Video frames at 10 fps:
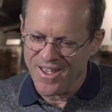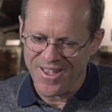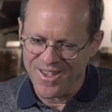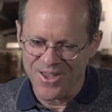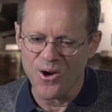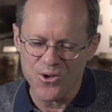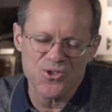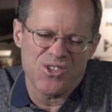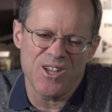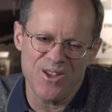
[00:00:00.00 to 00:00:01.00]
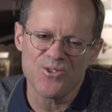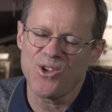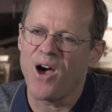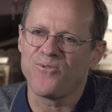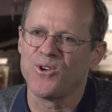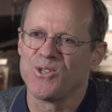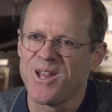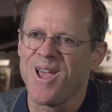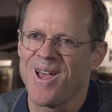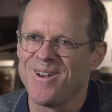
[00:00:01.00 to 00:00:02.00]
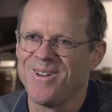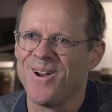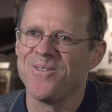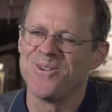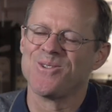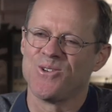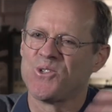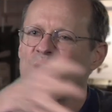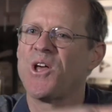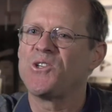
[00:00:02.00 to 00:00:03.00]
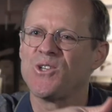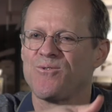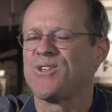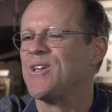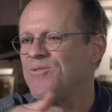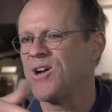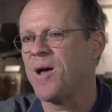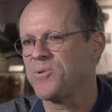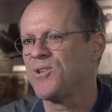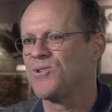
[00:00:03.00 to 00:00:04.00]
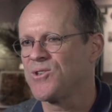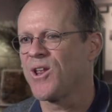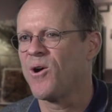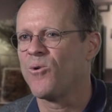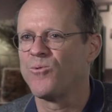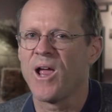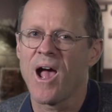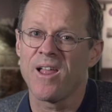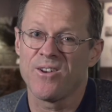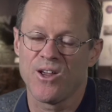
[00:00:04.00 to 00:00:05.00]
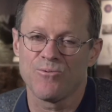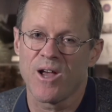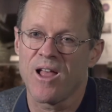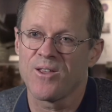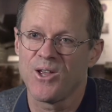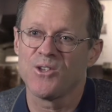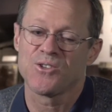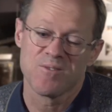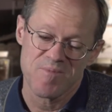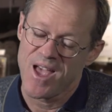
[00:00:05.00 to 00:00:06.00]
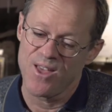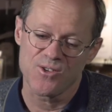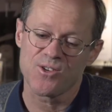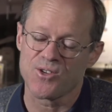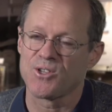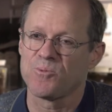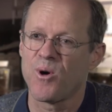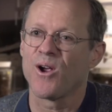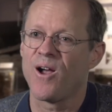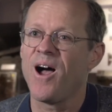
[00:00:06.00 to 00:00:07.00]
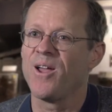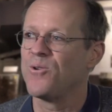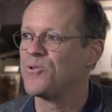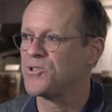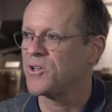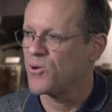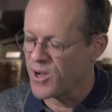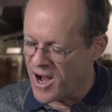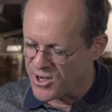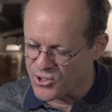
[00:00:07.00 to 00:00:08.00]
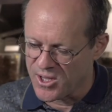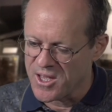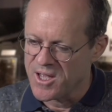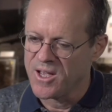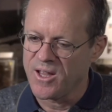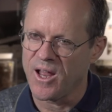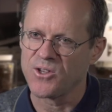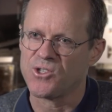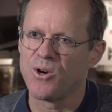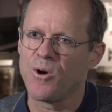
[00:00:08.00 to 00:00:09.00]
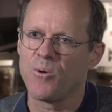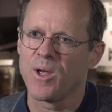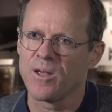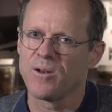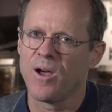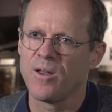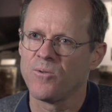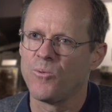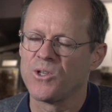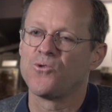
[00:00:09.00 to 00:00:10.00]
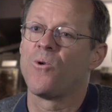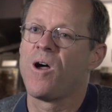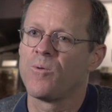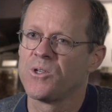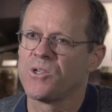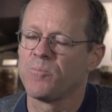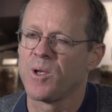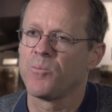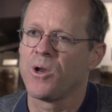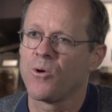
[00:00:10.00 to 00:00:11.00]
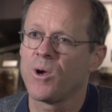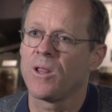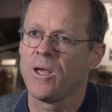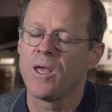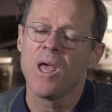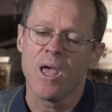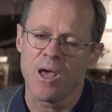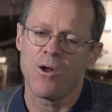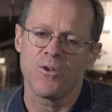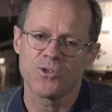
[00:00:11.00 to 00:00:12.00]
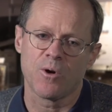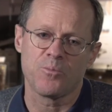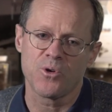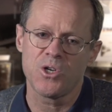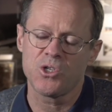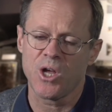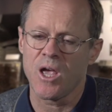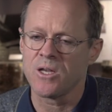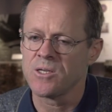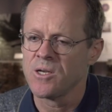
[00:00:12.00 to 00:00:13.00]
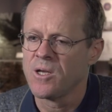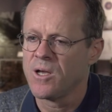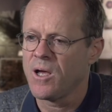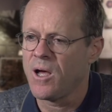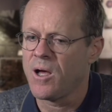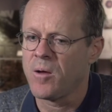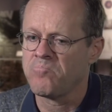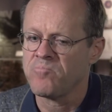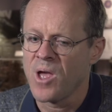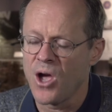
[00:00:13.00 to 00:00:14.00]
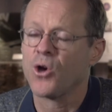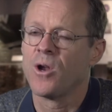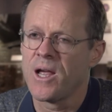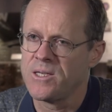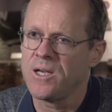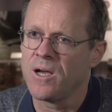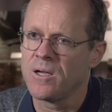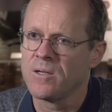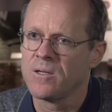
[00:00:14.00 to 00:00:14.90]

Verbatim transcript: you know, you saw firsthand, you know, there's the legend of Steve Jobs, and there's, you know, reality, and reality is, hey, this is a smart guy who could actually like zero in on what's wrong with something pretty quickly, and also appreciate a good idea.